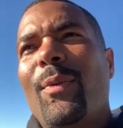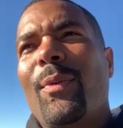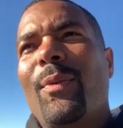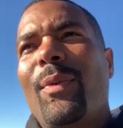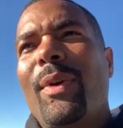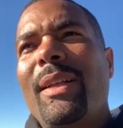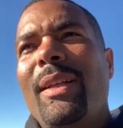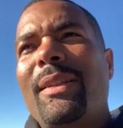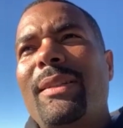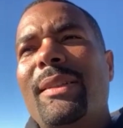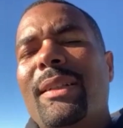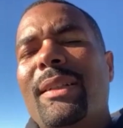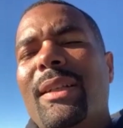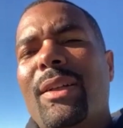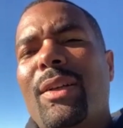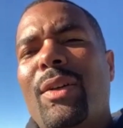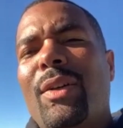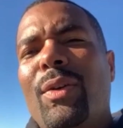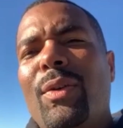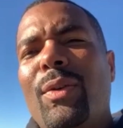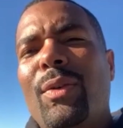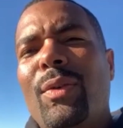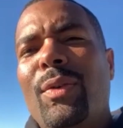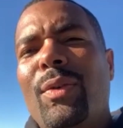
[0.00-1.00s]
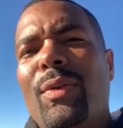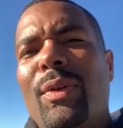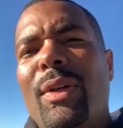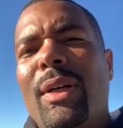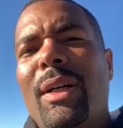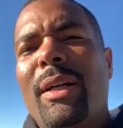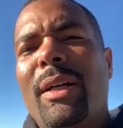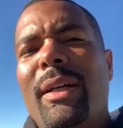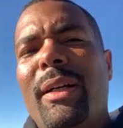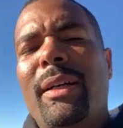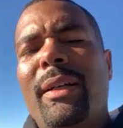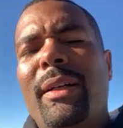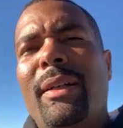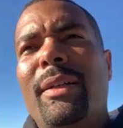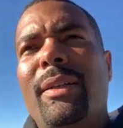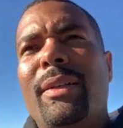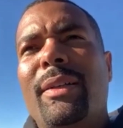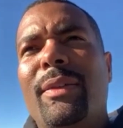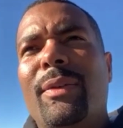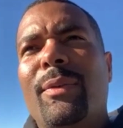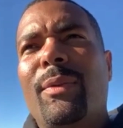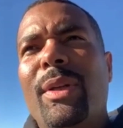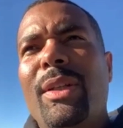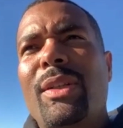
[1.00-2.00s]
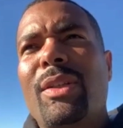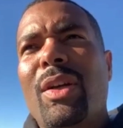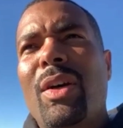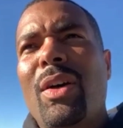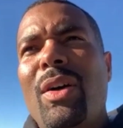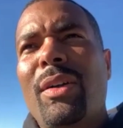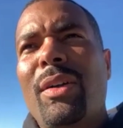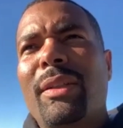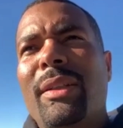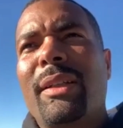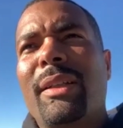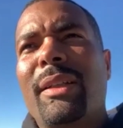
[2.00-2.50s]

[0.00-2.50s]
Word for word: We took it cool. Uh, We talked,